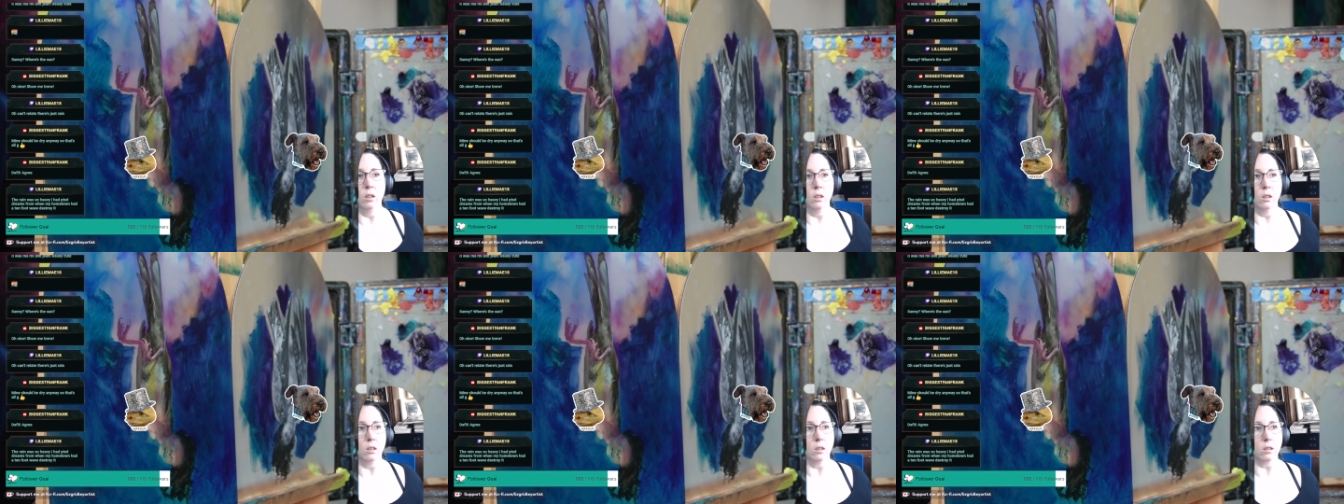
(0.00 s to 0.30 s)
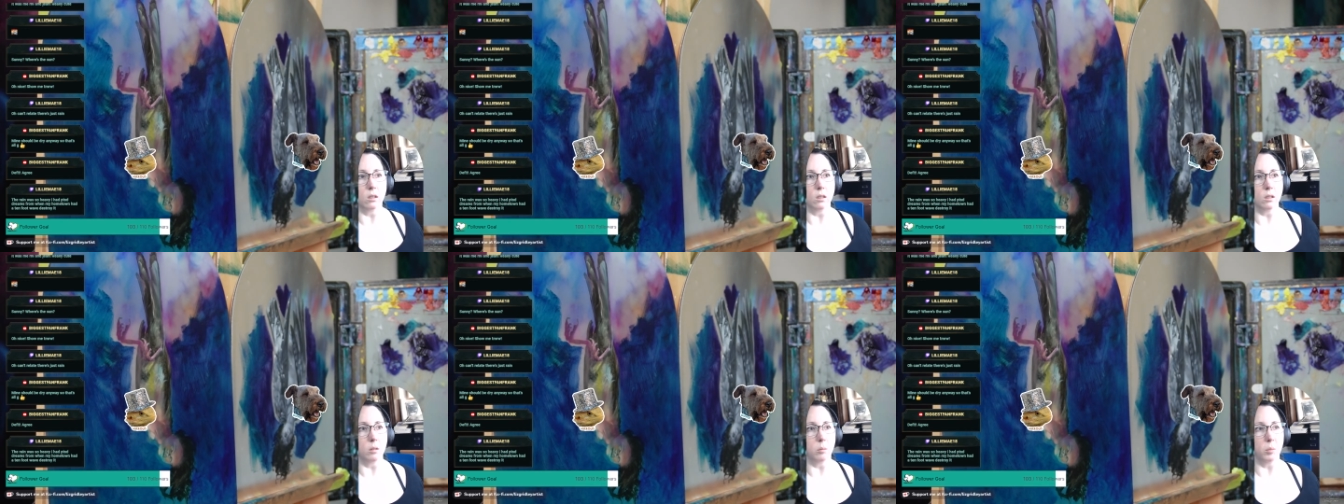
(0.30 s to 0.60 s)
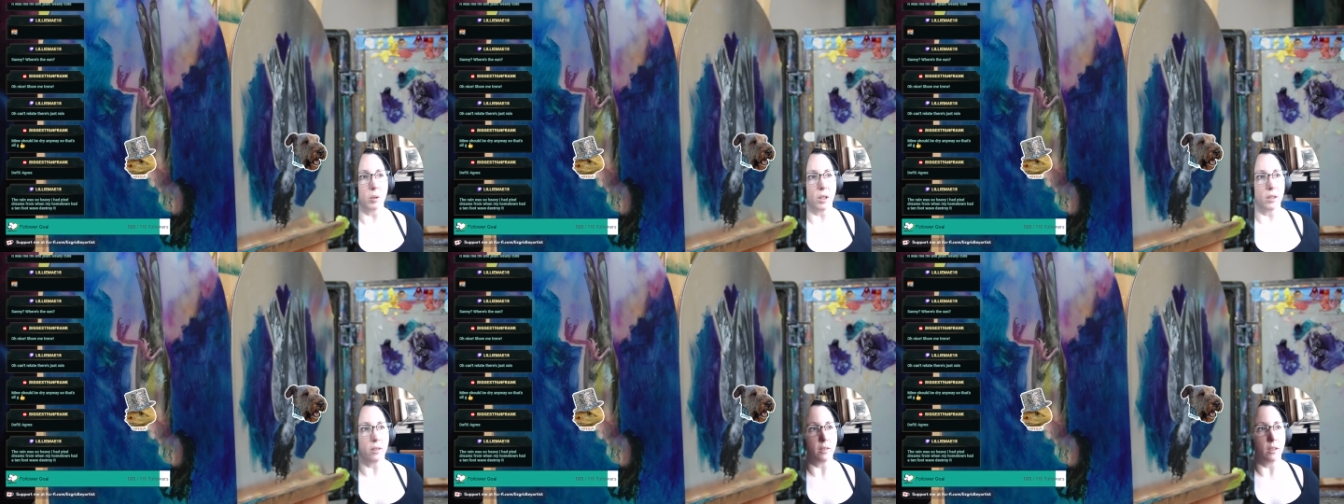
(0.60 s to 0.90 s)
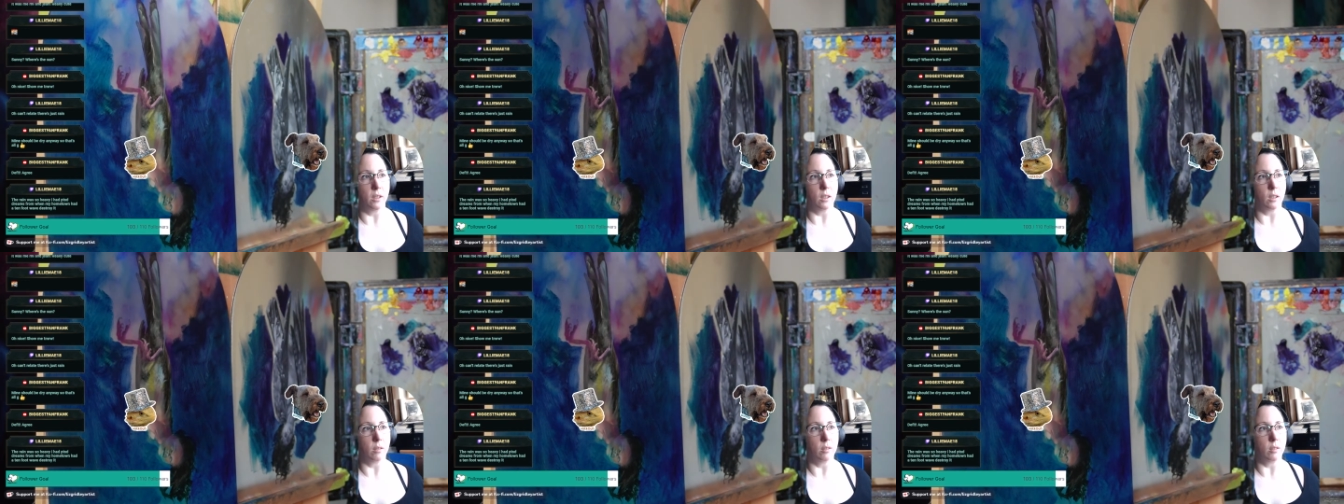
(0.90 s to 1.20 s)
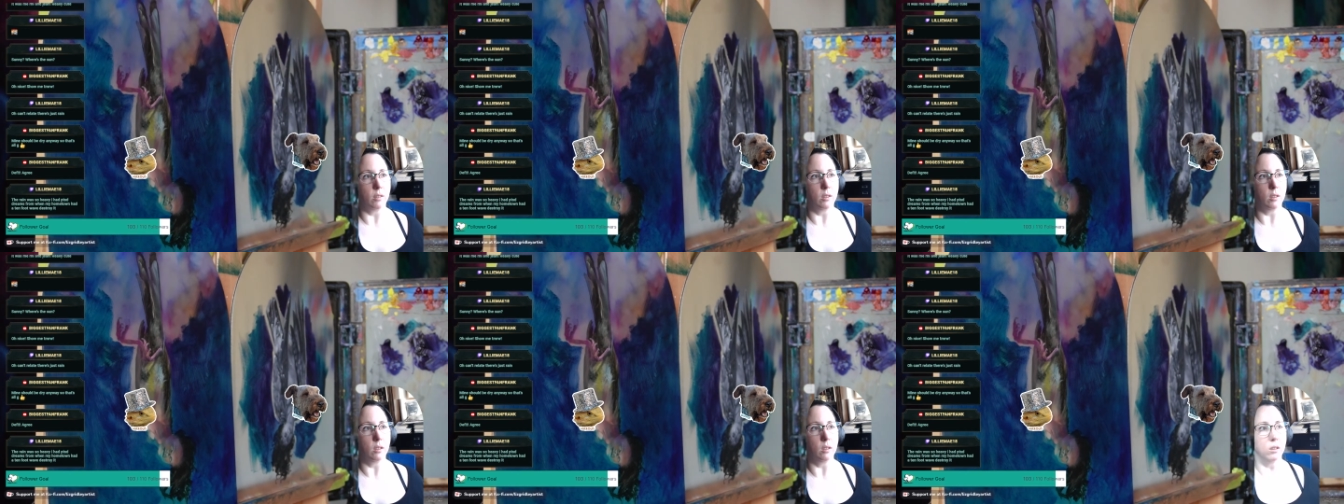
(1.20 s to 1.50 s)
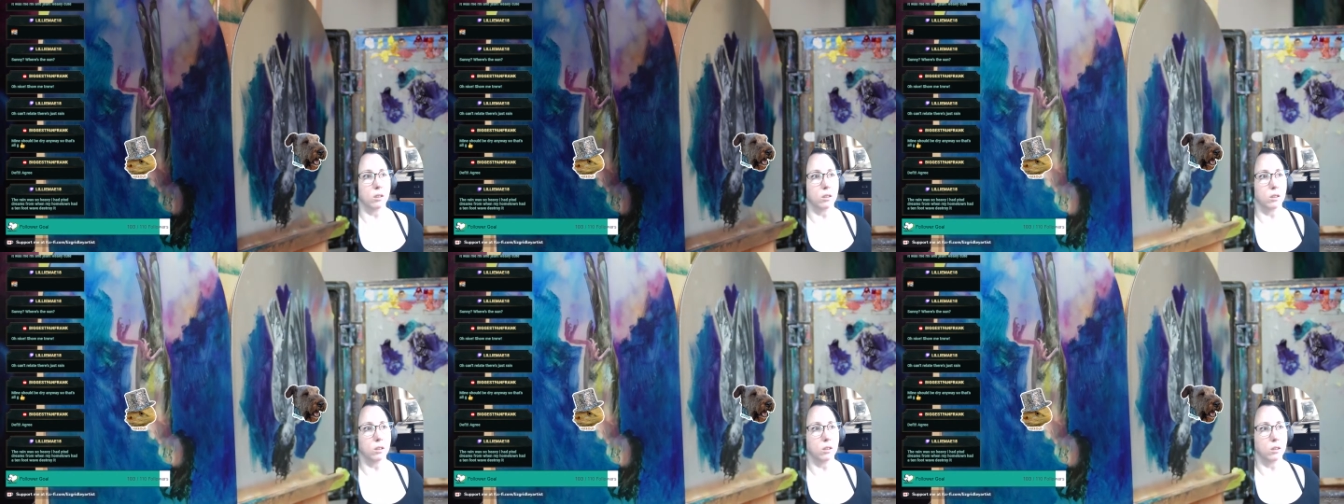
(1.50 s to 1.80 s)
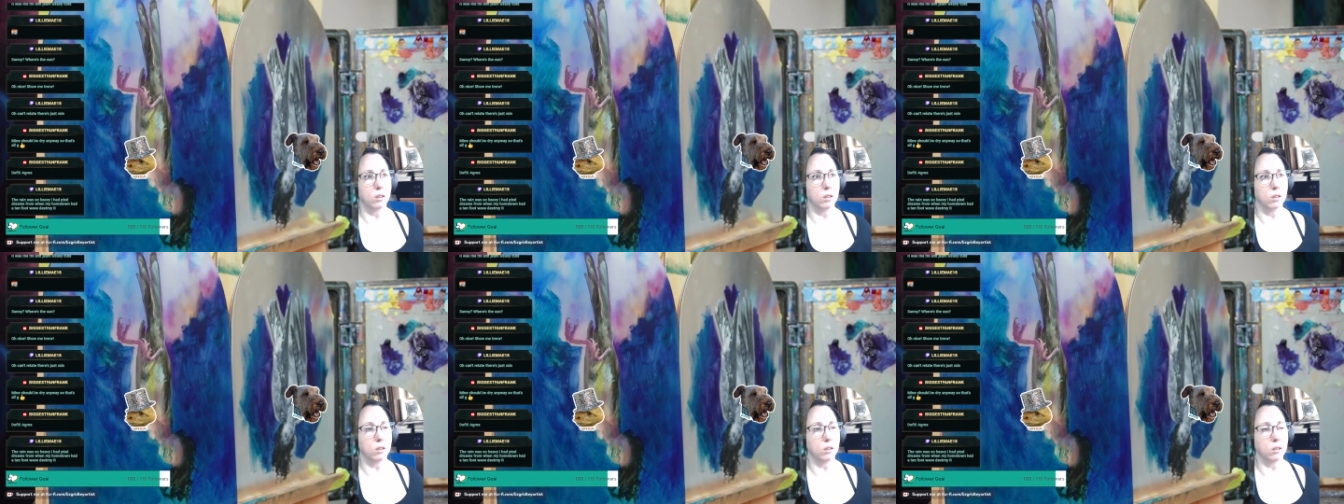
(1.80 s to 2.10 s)
Is this bright enough?
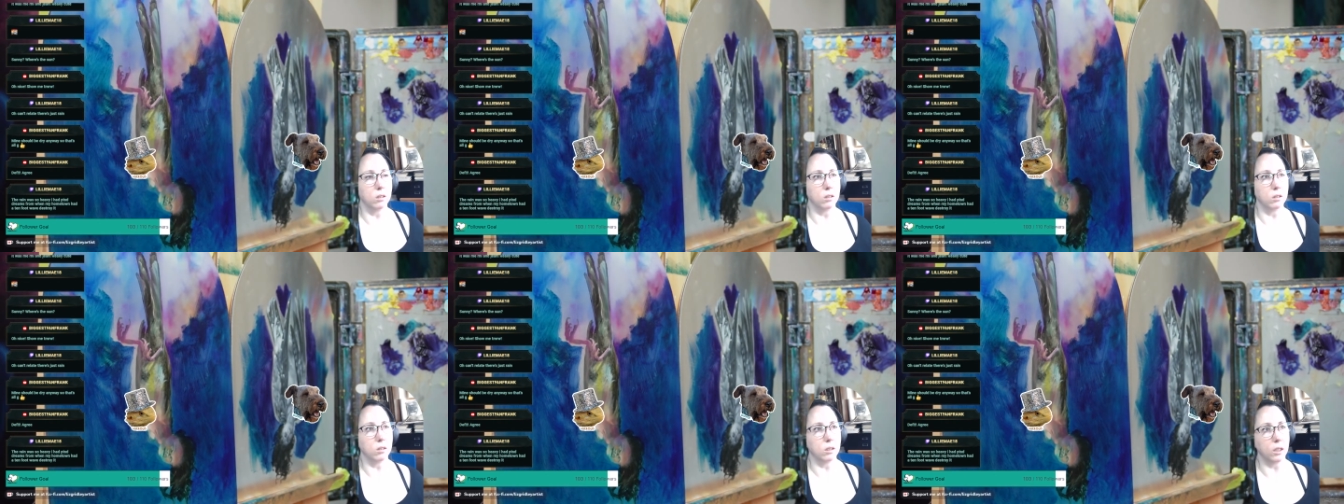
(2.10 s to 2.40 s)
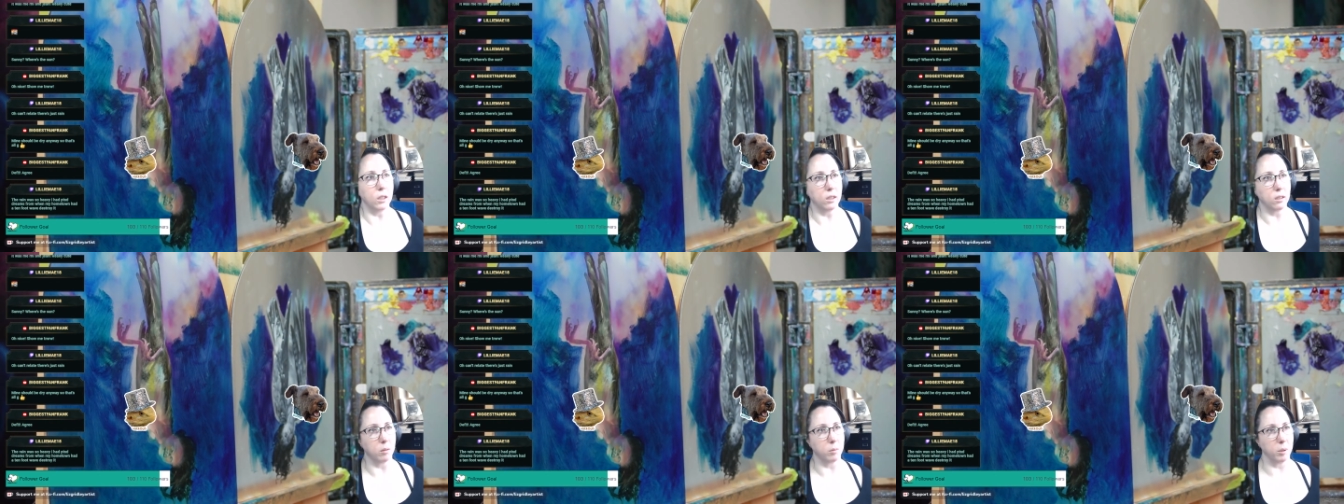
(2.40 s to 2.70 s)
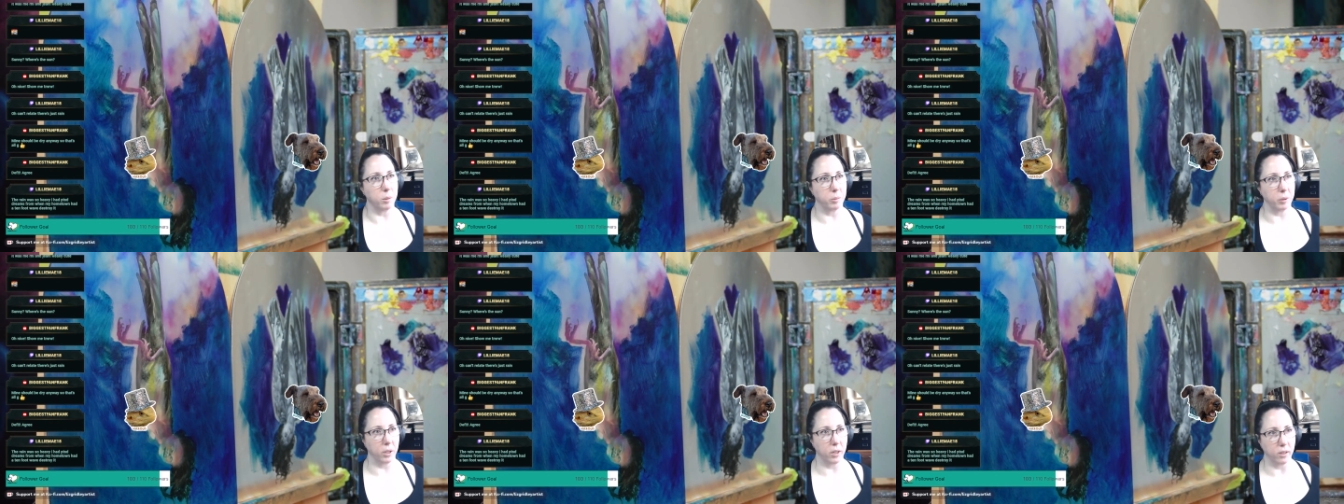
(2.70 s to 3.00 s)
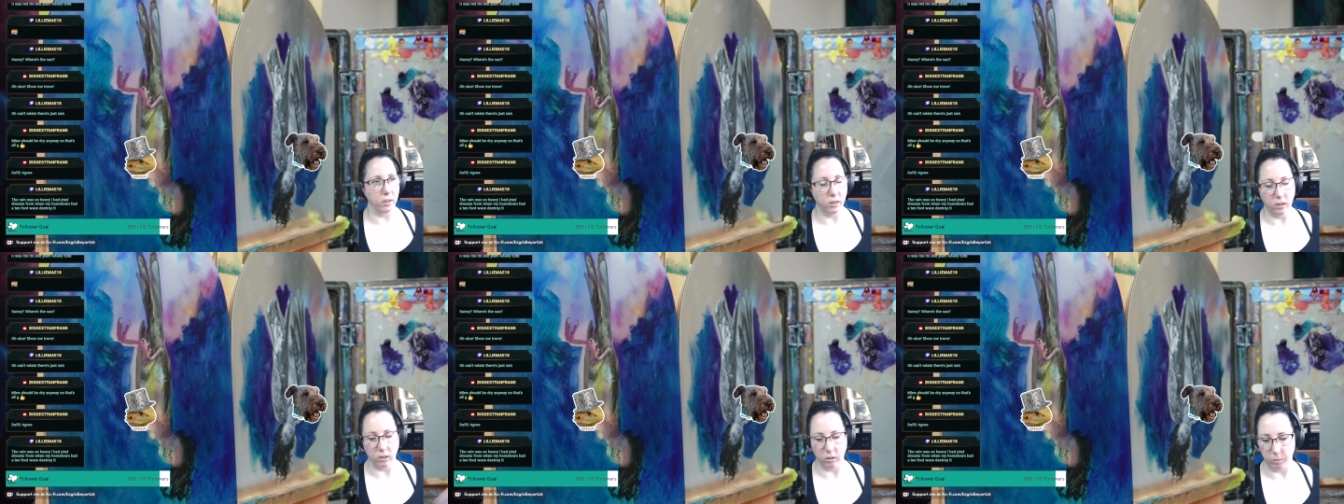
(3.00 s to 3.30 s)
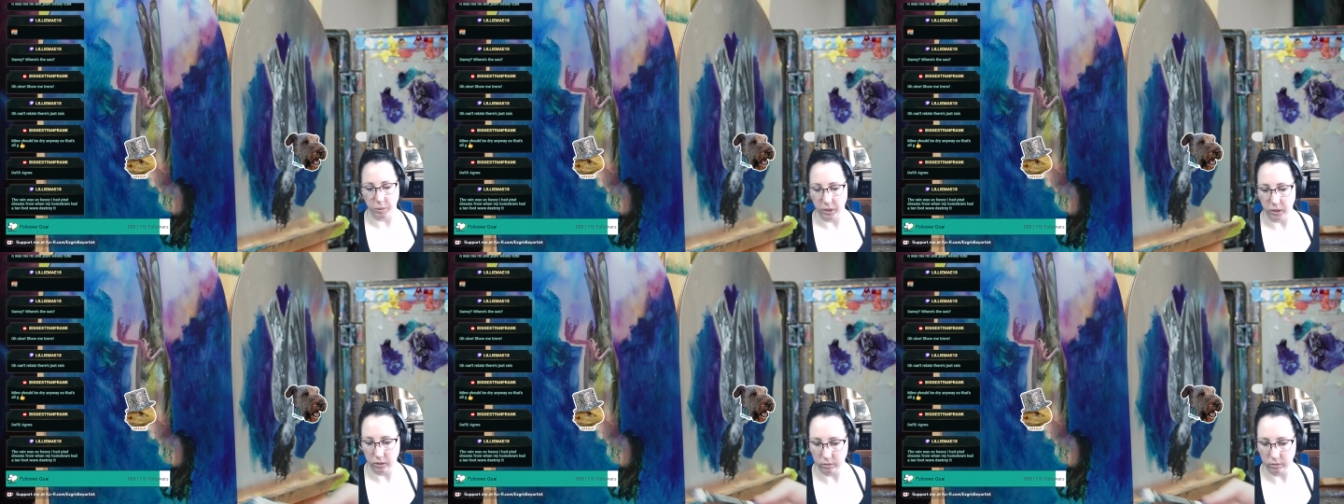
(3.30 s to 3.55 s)
That's a bit brighter, that's better.